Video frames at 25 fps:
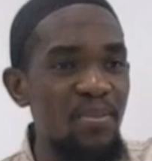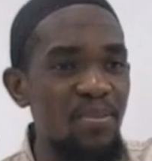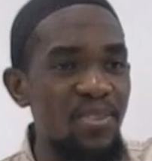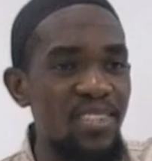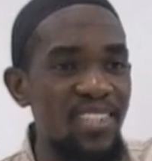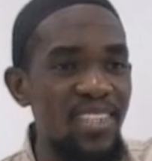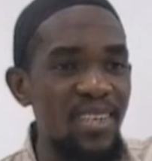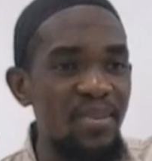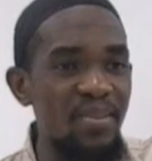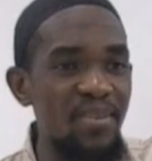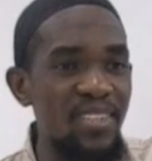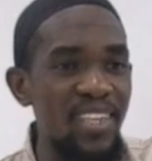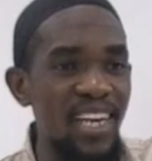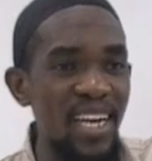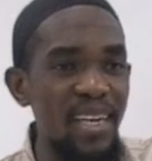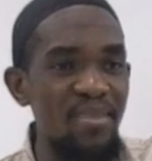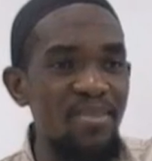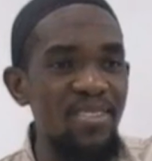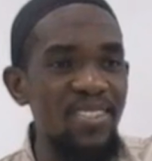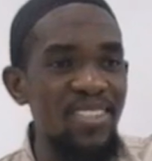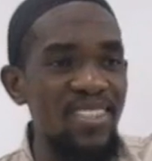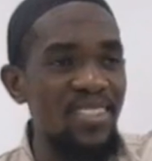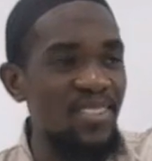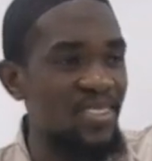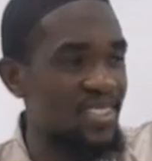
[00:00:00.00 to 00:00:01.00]
sometimes
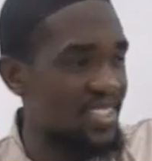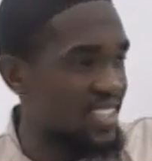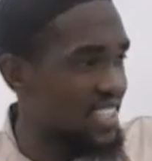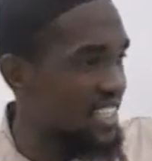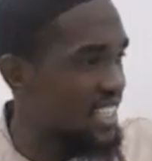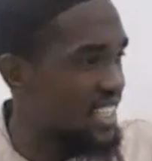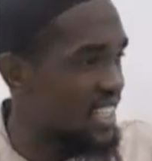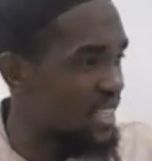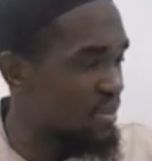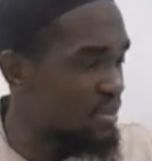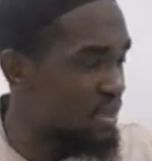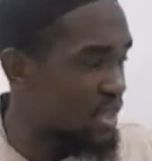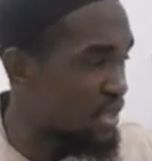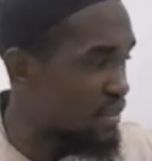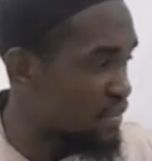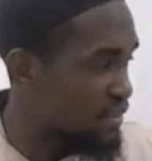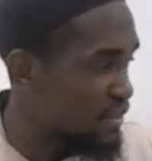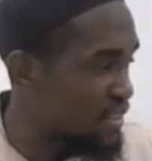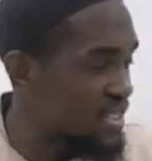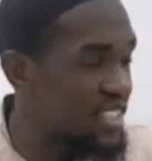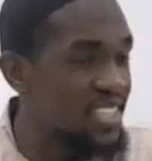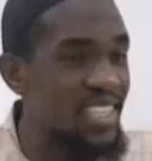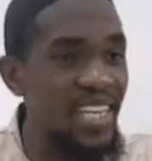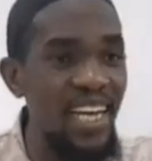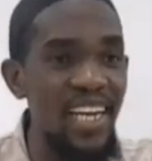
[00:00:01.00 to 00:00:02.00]
you see even the
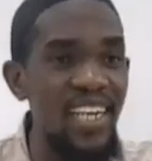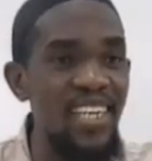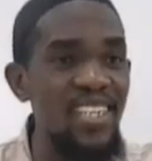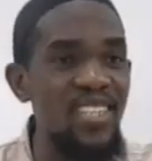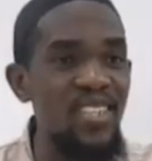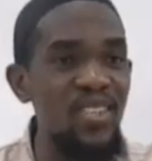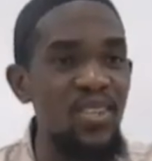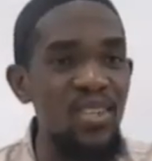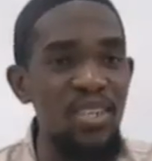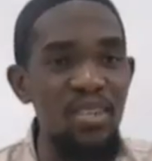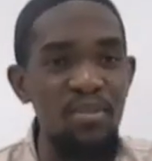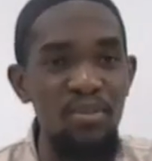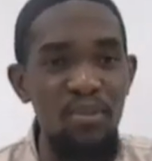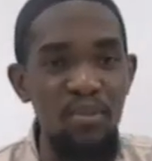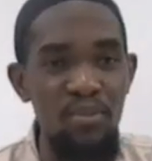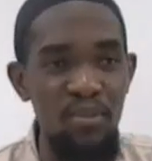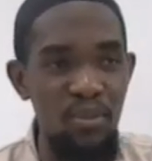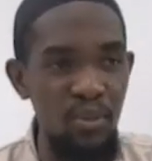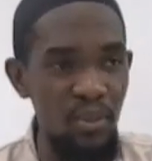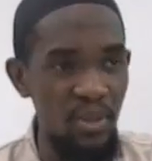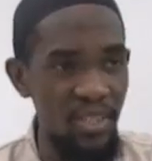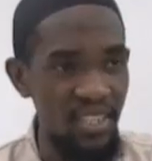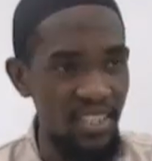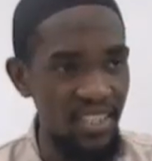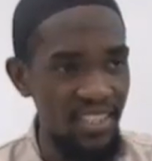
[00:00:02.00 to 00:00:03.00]
first line is not even
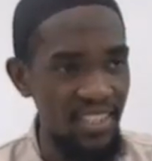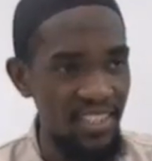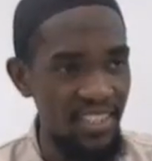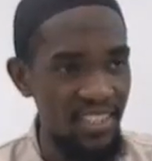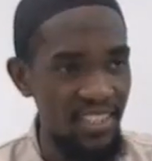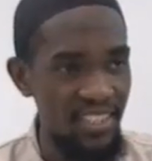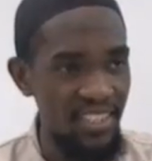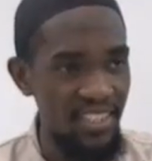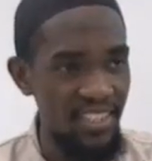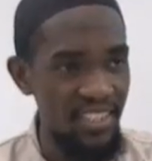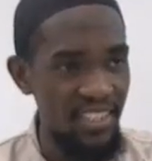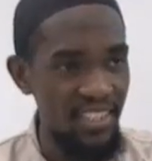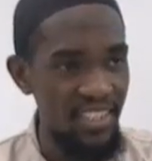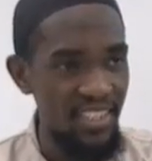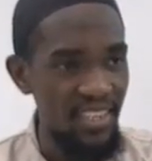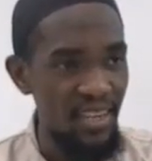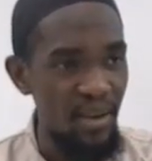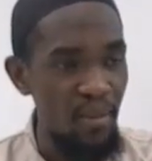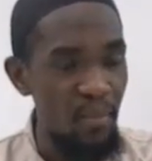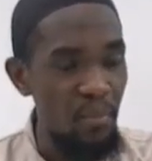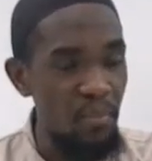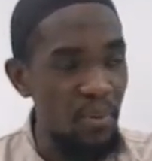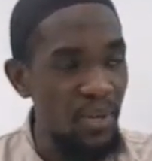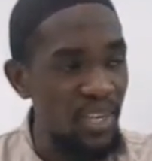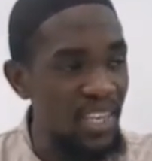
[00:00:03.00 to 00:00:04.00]
full.
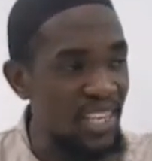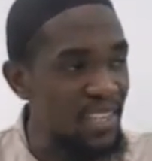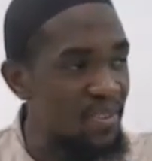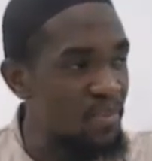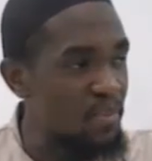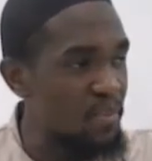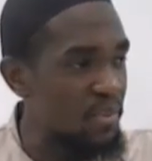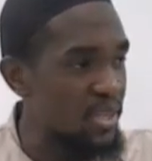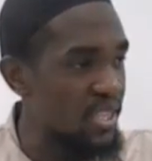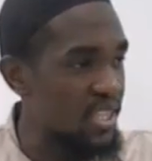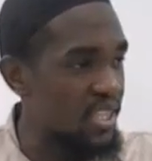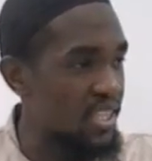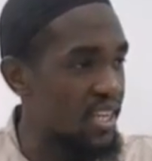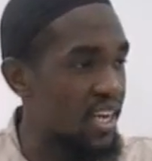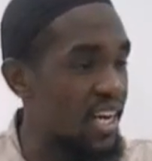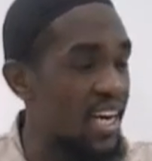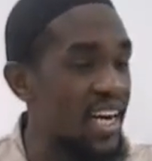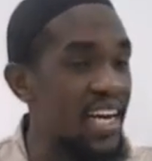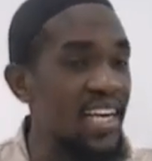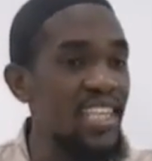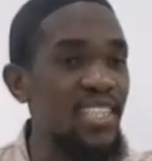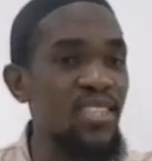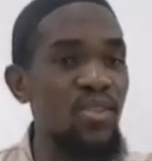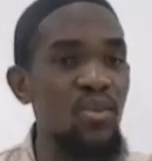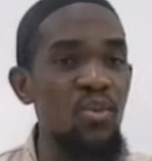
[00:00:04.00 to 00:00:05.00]
Believe me,
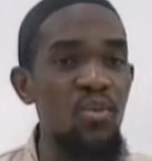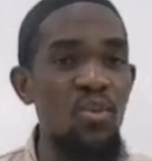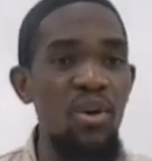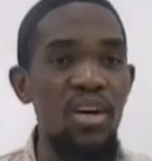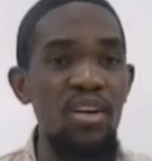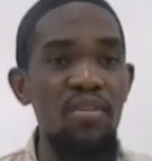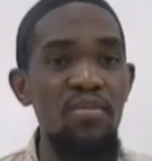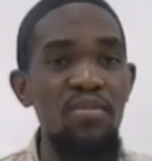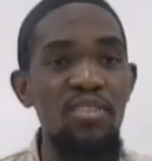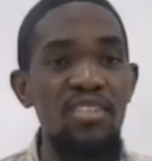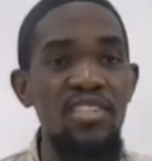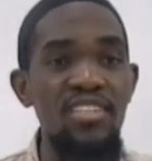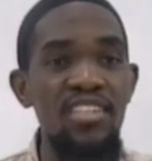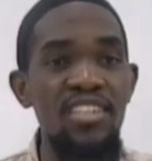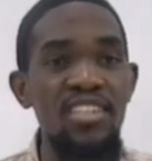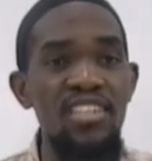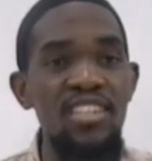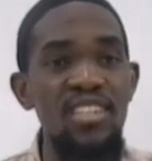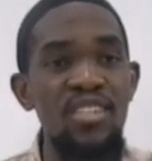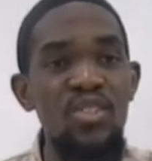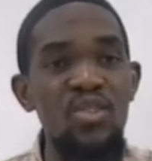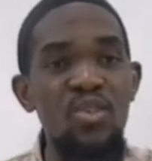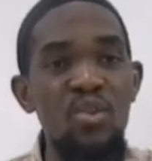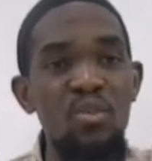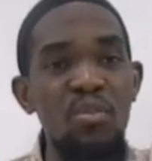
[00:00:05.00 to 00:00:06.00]
ask one of the
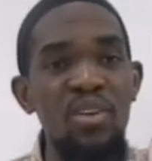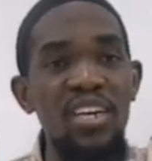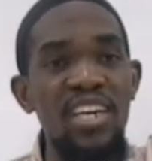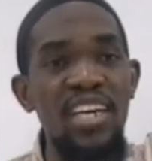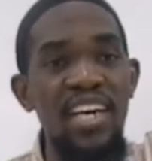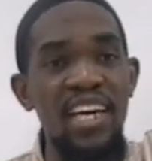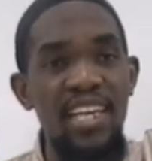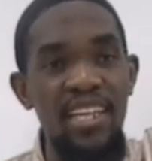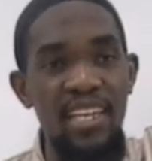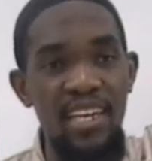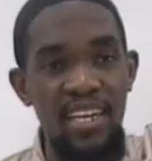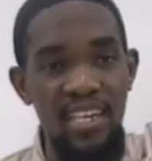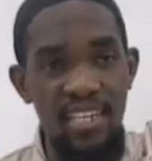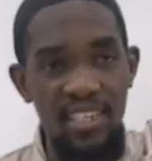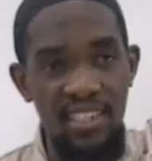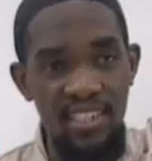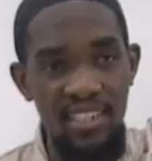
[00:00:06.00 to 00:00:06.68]
sisters to make adhan.